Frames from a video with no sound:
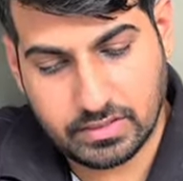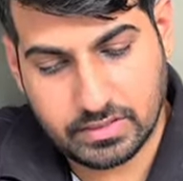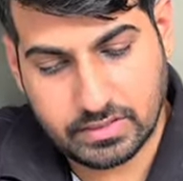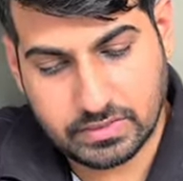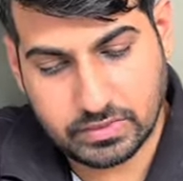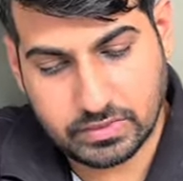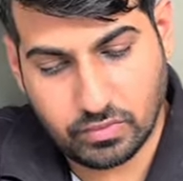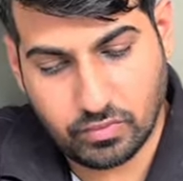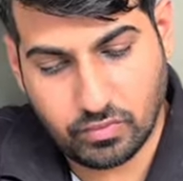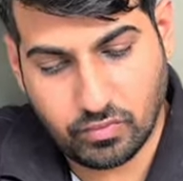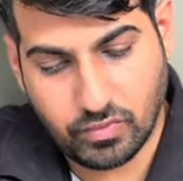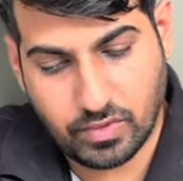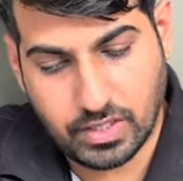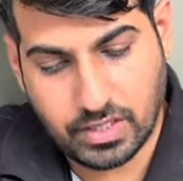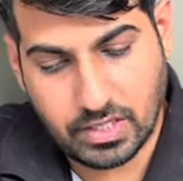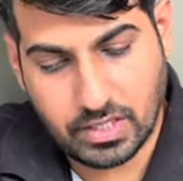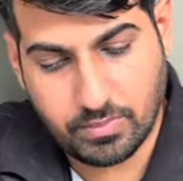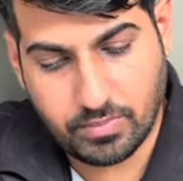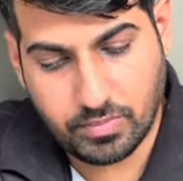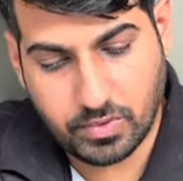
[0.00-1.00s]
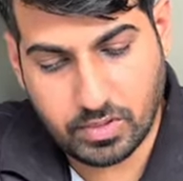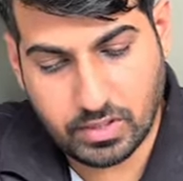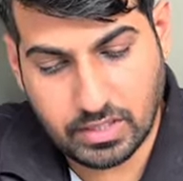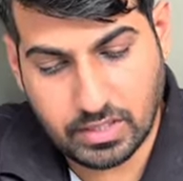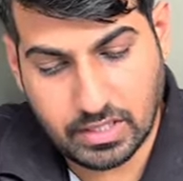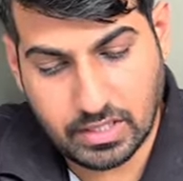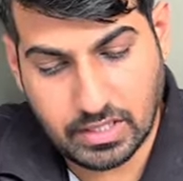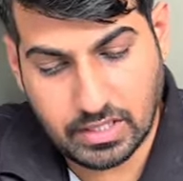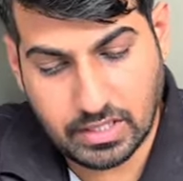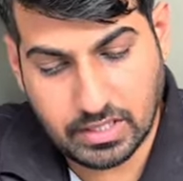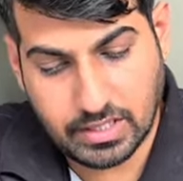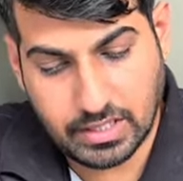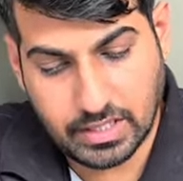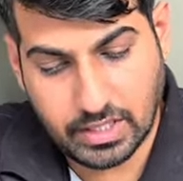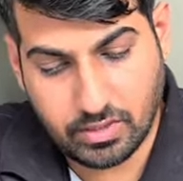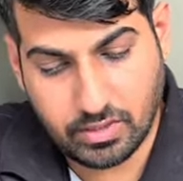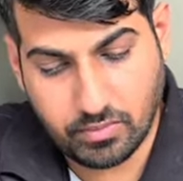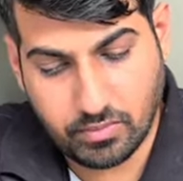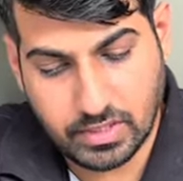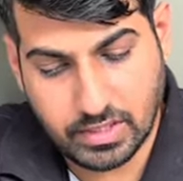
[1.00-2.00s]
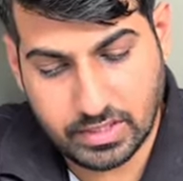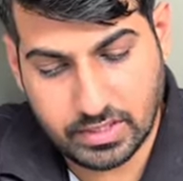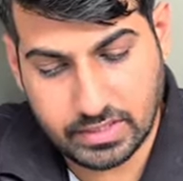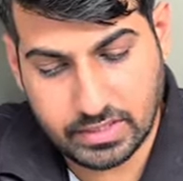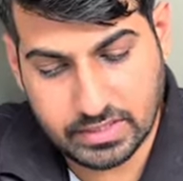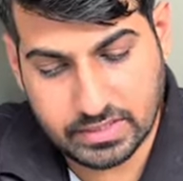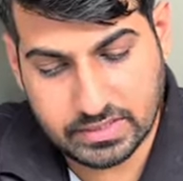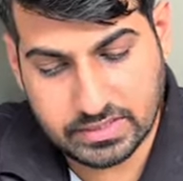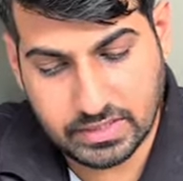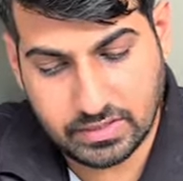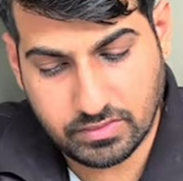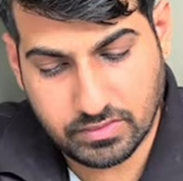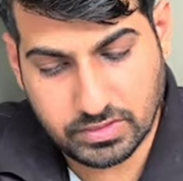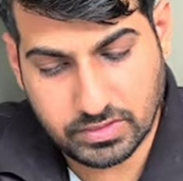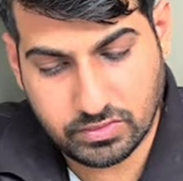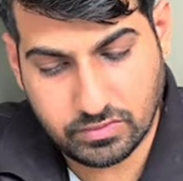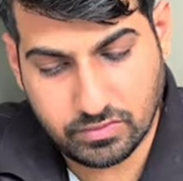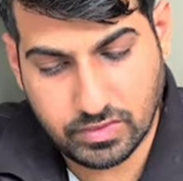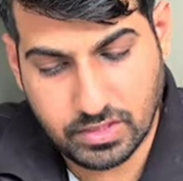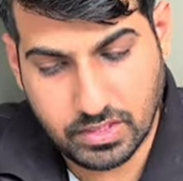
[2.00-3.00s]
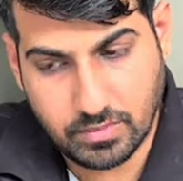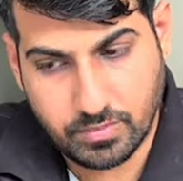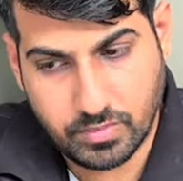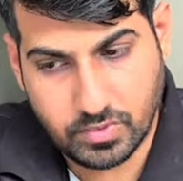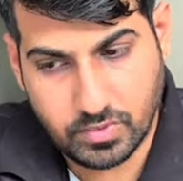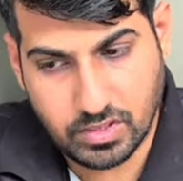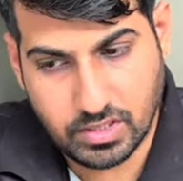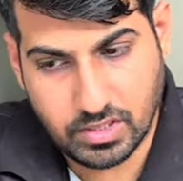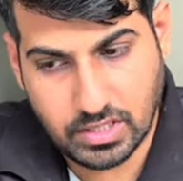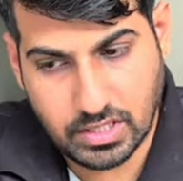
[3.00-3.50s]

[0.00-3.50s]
so 1 upon R equivalent is equals to 1 upon